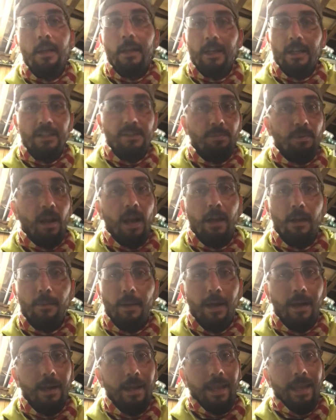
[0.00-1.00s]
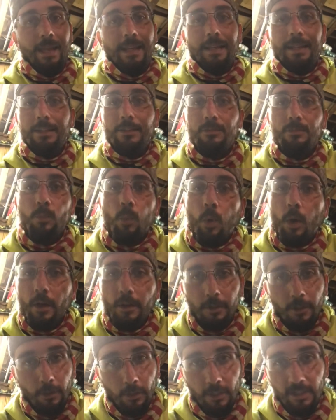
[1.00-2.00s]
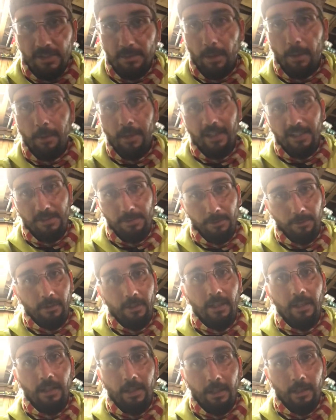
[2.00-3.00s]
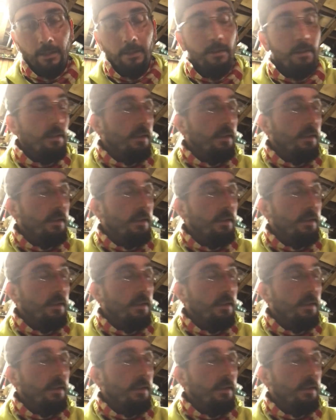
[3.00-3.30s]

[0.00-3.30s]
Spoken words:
It's probably about 81 degrees in my basement right now.